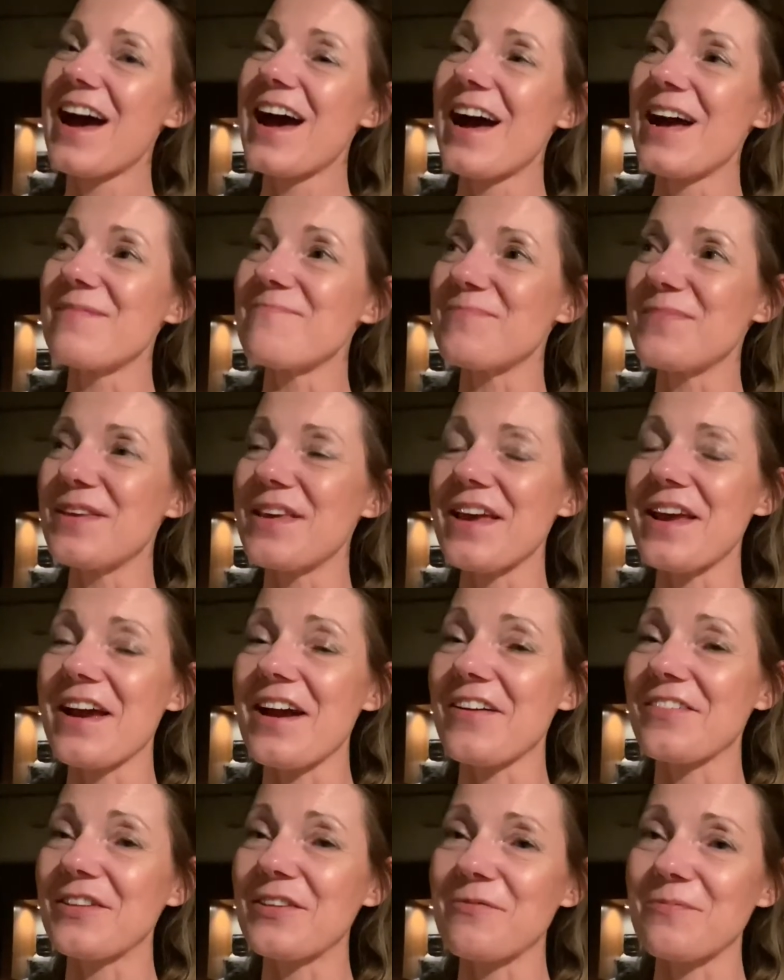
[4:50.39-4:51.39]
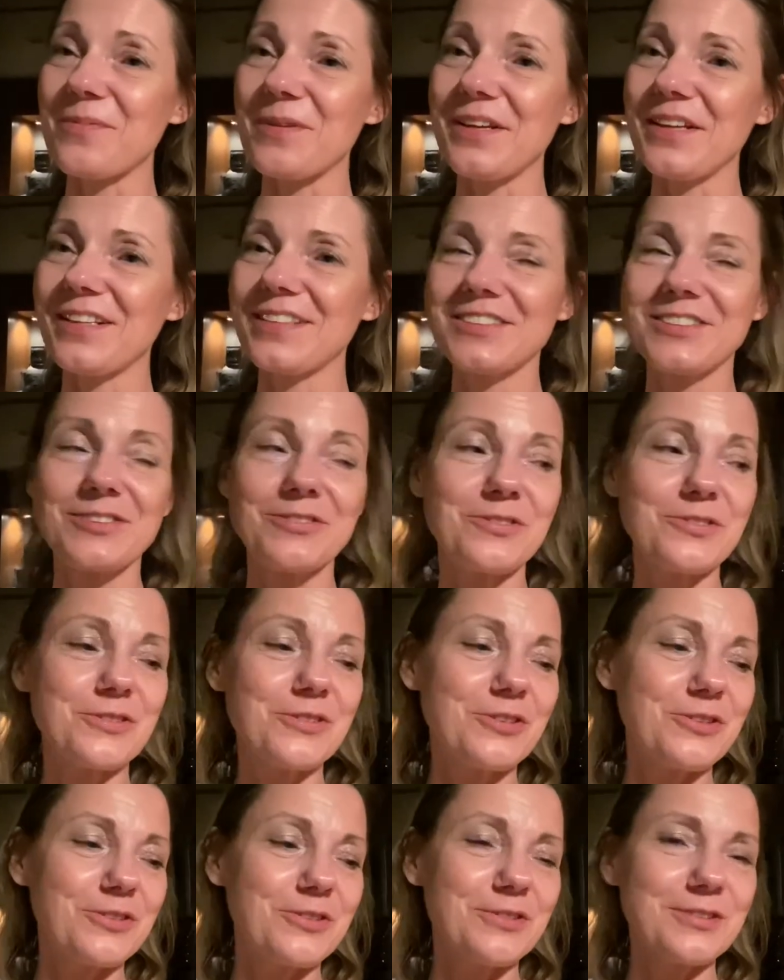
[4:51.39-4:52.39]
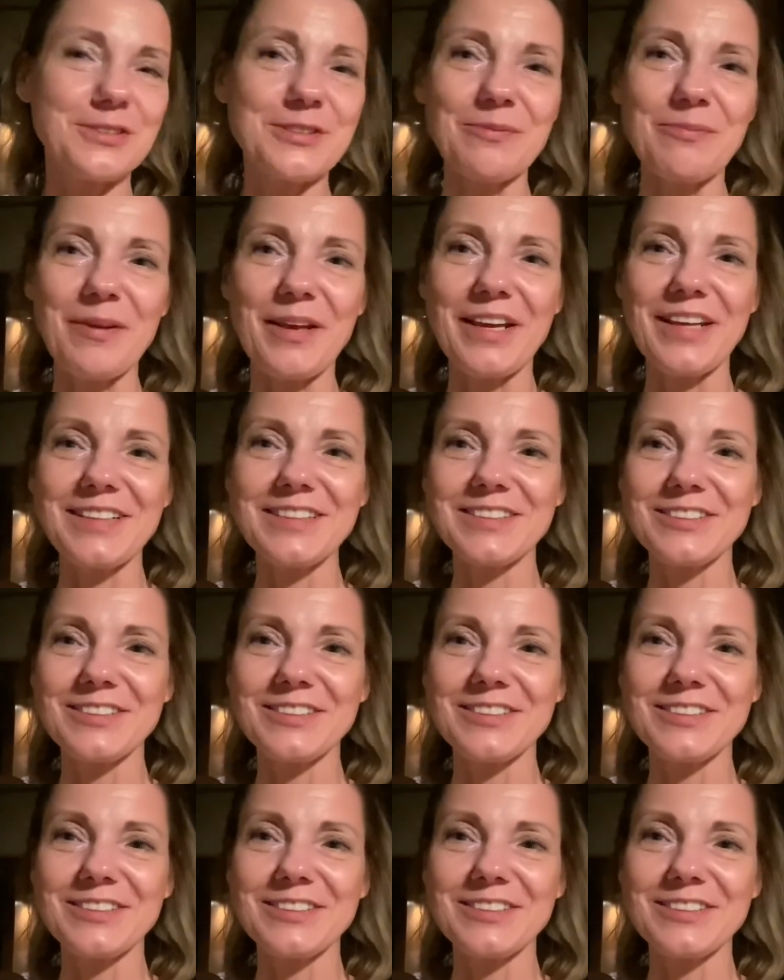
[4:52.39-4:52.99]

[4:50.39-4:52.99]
And Pierre, they've been so cool to me.